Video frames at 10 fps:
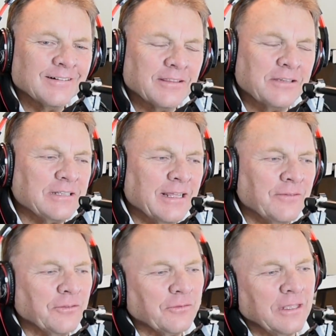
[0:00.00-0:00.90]
They should have
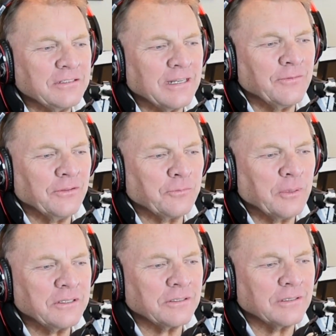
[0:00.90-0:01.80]
have his
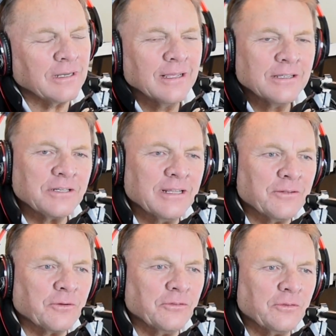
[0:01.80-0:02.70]
picture. Should
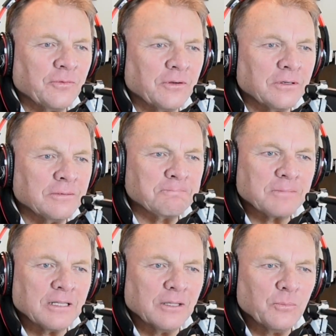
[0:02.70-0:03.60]
have Christopher
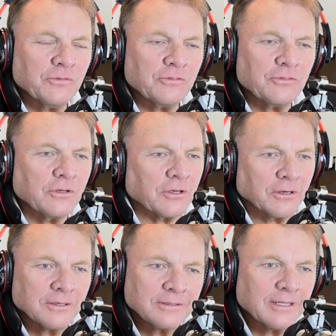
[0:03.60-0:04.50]
Columbus
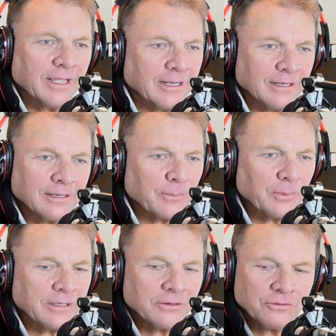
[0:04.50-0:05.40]
Sugar Cane
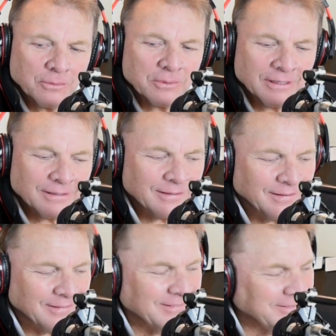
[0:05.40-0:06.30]
Company or something like
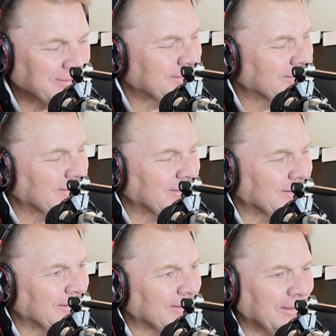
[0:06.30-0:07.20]

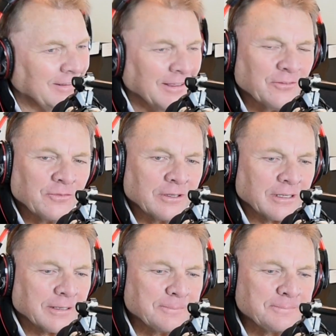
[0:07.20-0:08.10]
that. That's funny.